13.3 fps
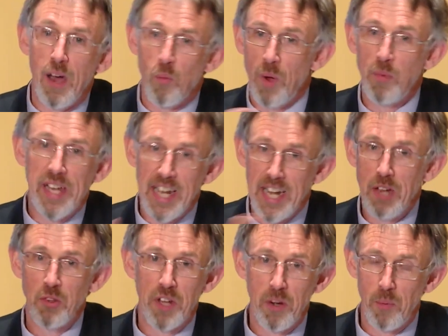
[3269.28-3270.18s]
when we get
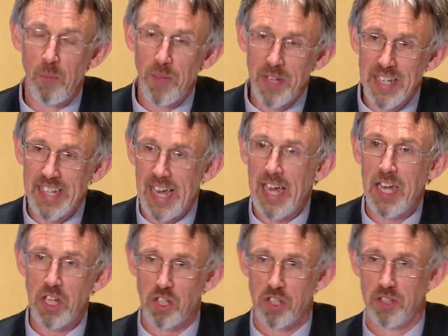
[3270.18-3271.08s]
out there and when we
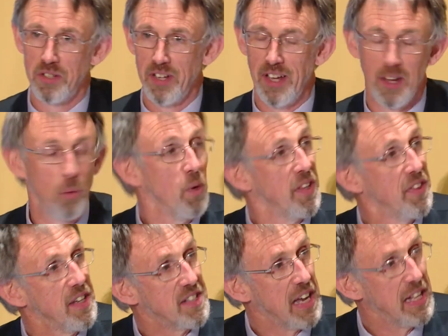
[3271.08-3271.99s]
engage with
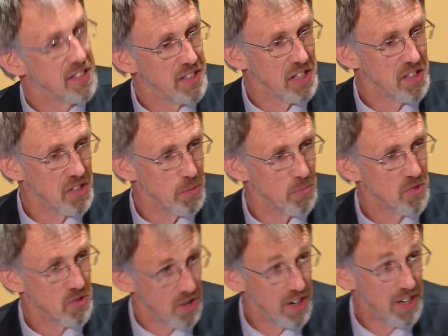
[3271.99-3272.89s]
these health systems,
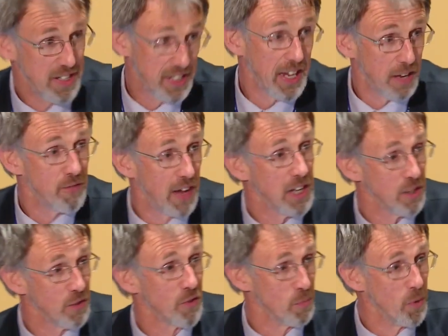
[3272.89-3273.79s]
trying to get
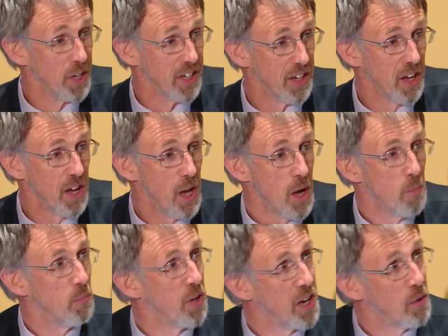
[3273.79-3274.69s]
value for money,
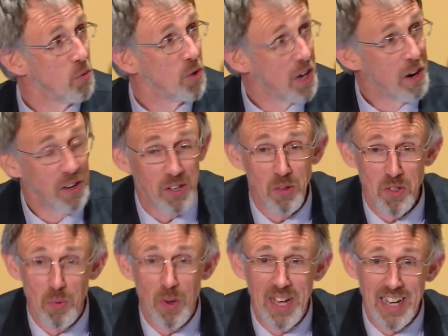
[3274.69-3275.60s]
But I would argue
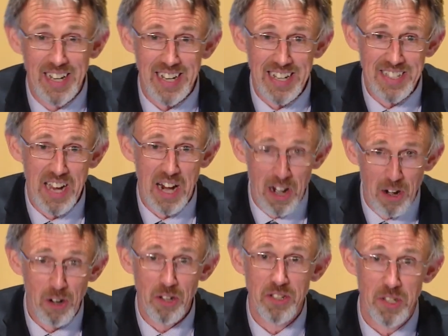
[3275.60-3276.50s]
as well, it's
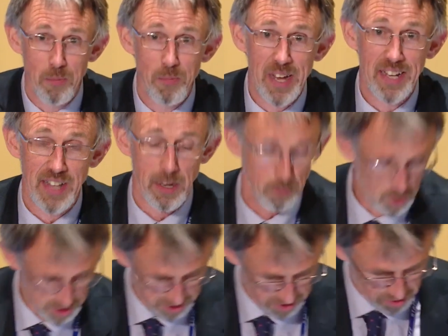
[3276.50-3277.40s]
hard to make that
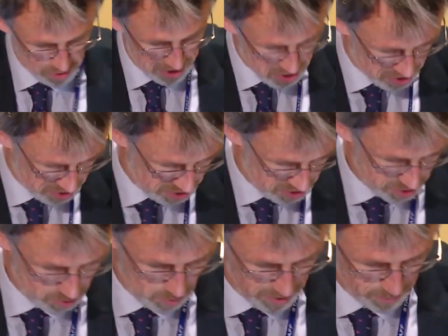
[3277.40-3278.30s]
money stretch to
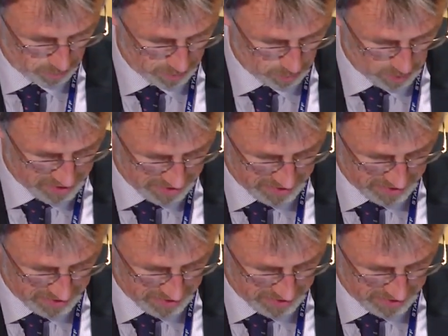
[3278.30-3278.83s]
do what